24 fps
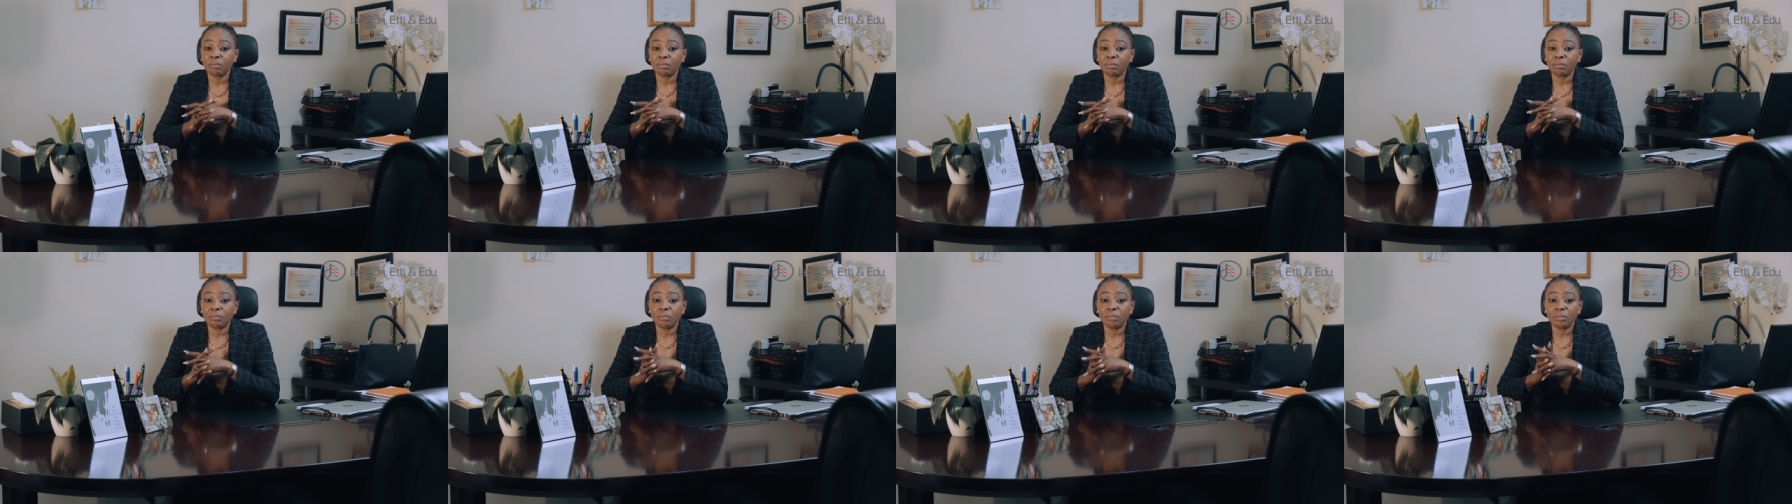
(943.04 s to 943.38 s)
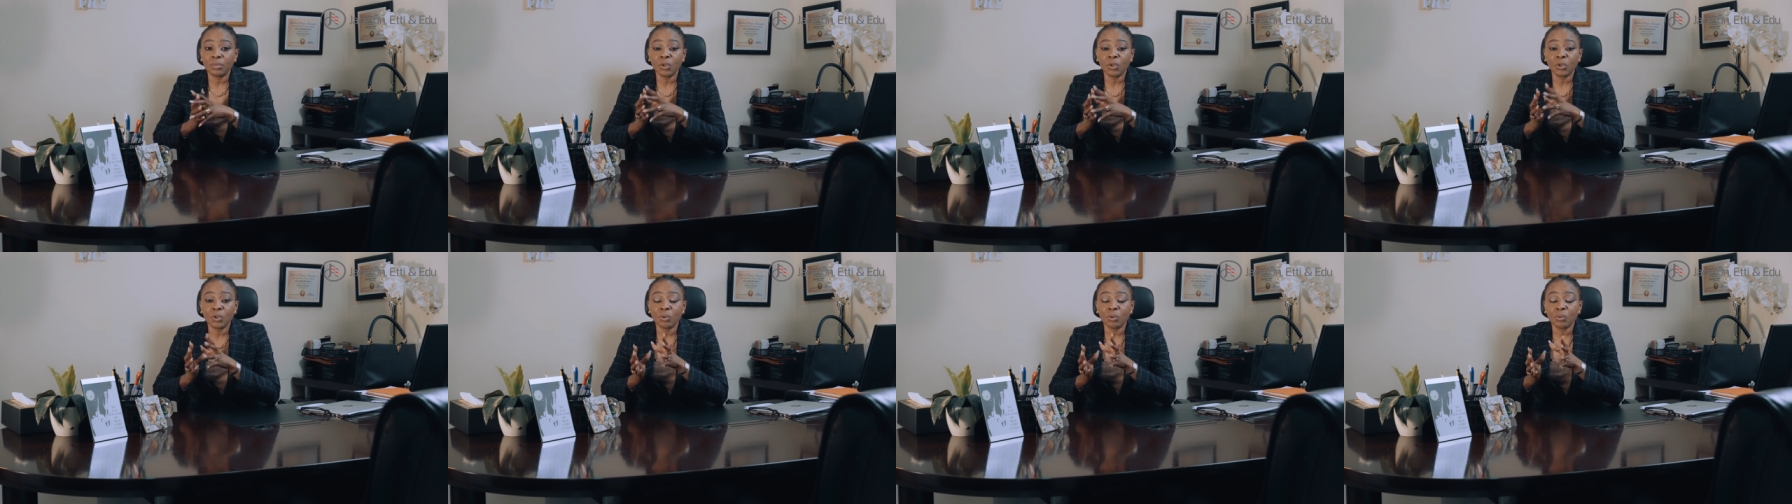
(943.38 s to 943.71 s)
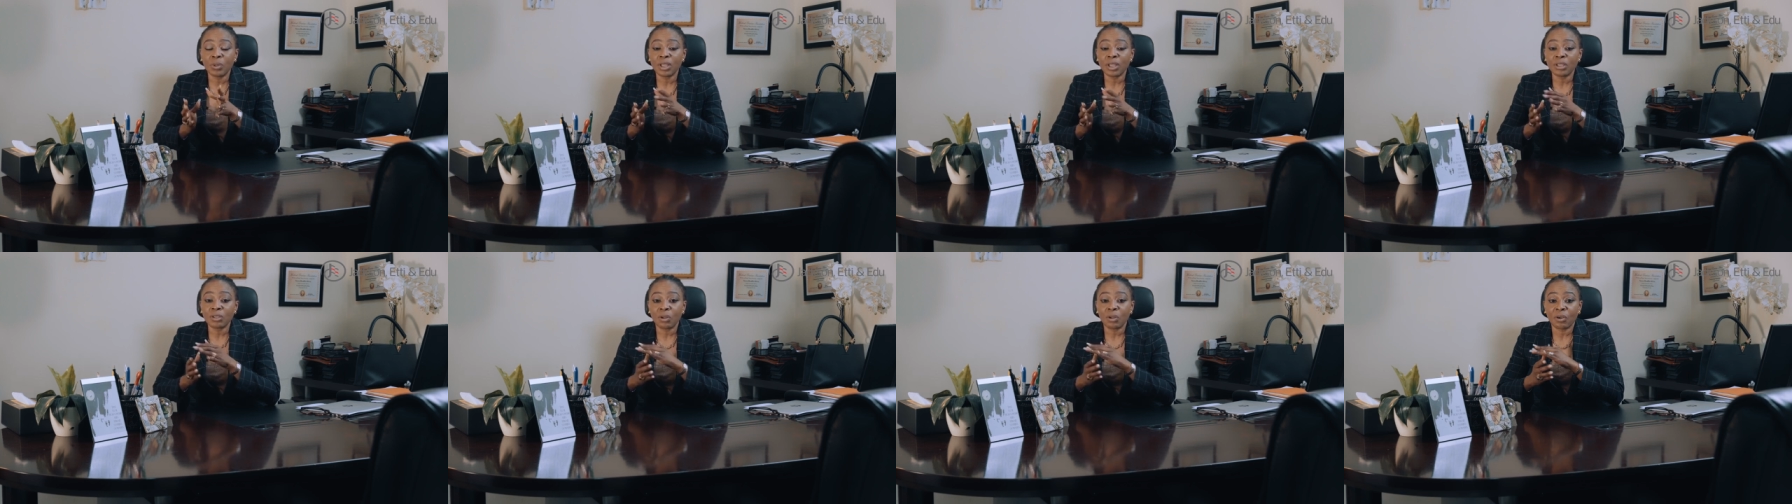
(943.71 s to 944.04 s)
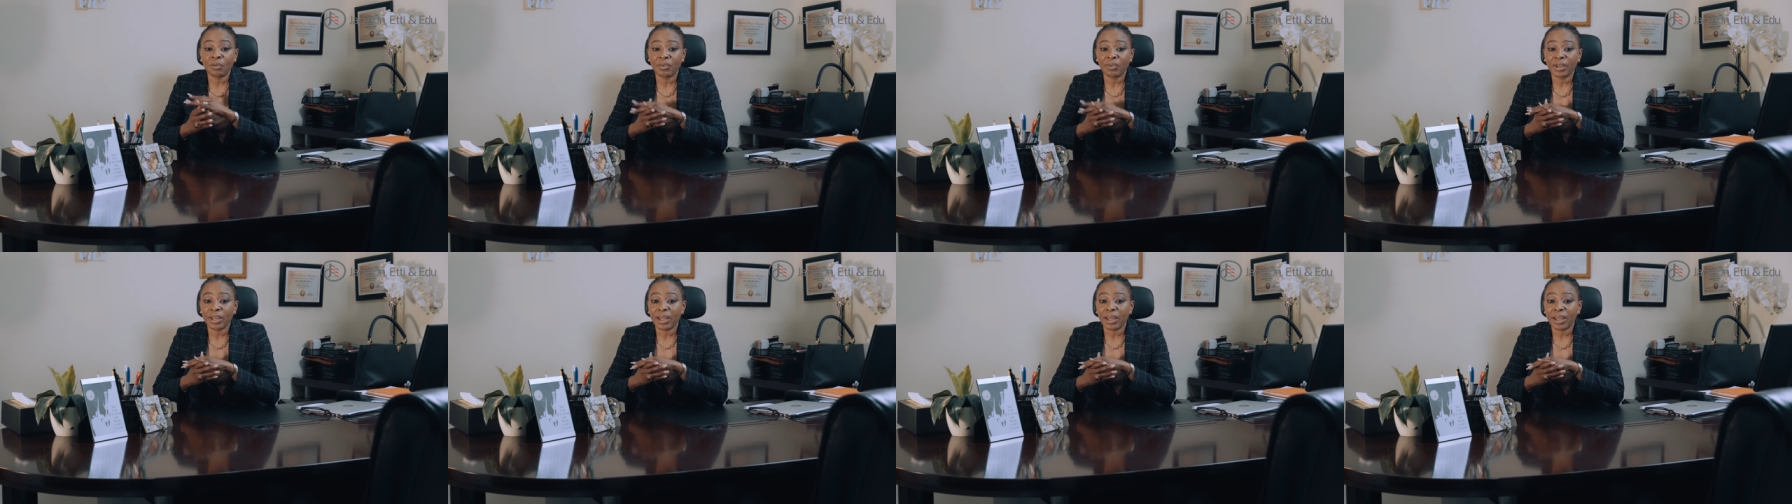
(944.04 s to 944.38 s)
new ways
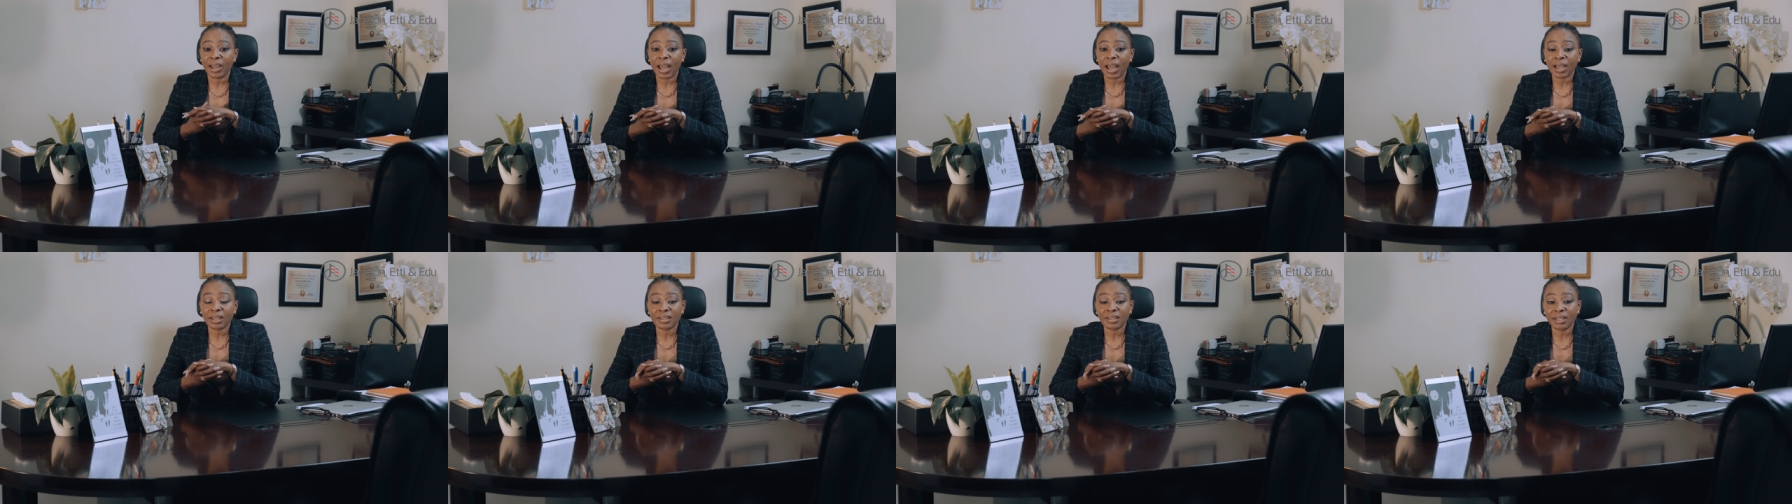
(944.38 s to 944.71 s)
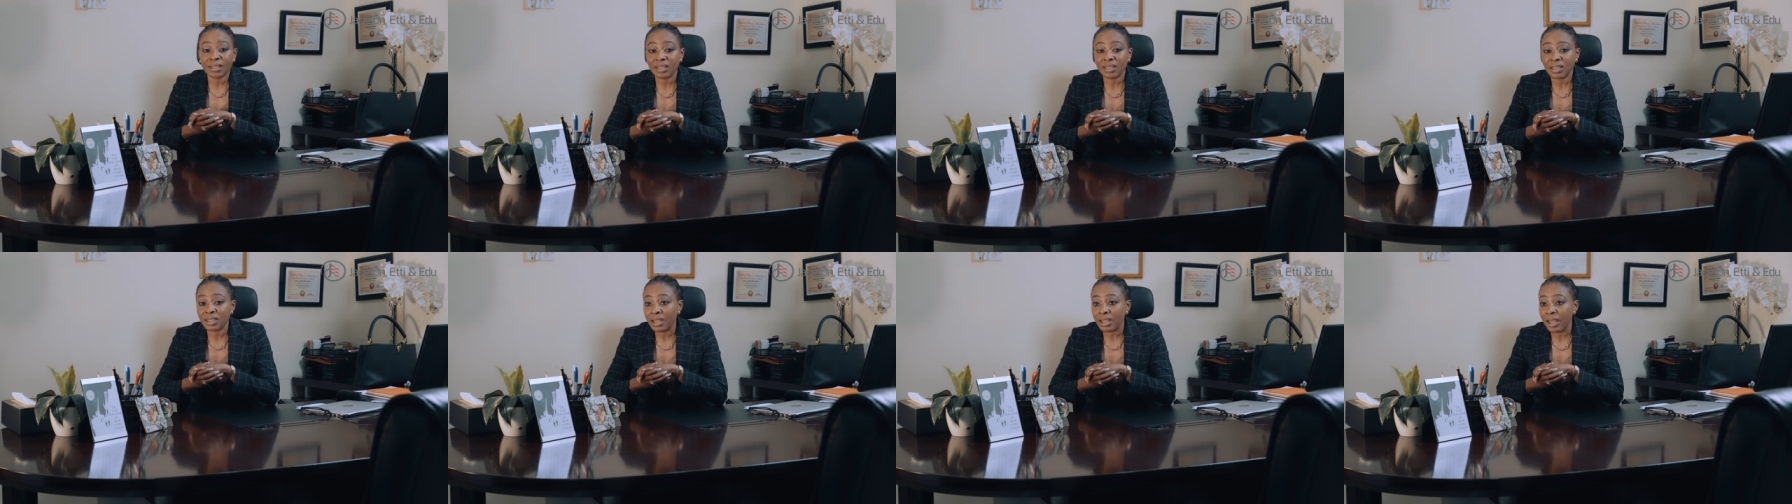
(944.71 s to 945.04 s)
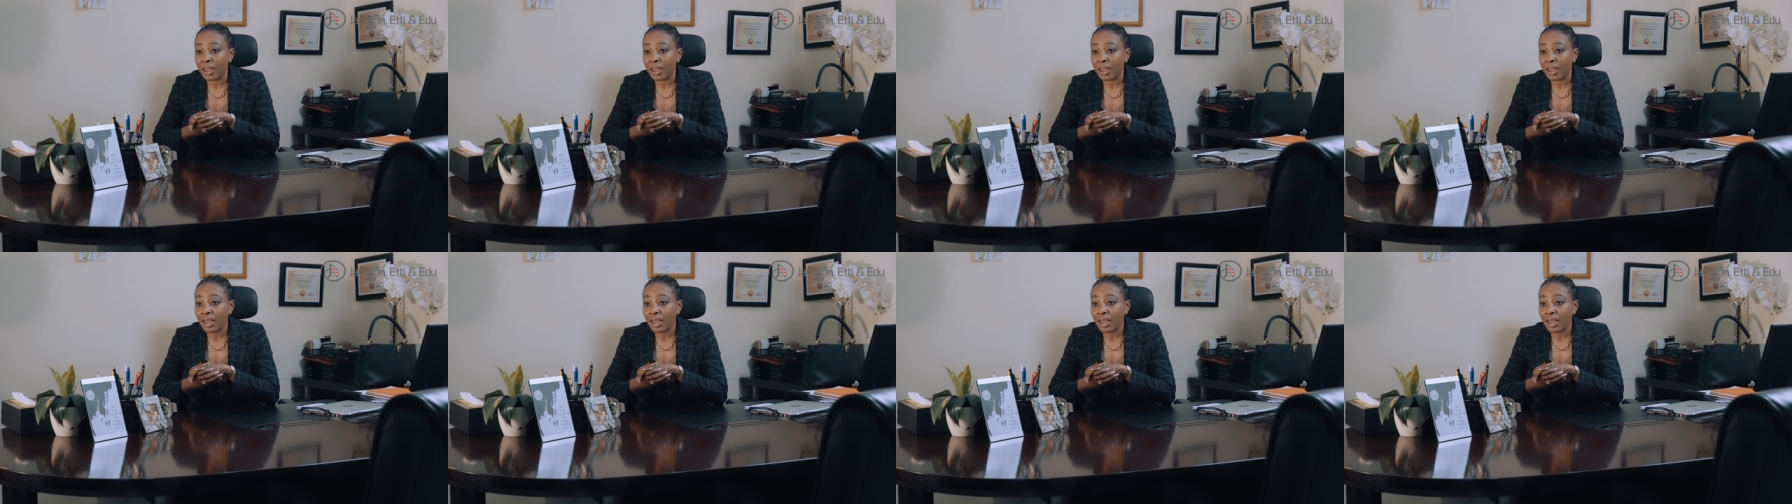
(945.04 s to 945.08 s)
of accessing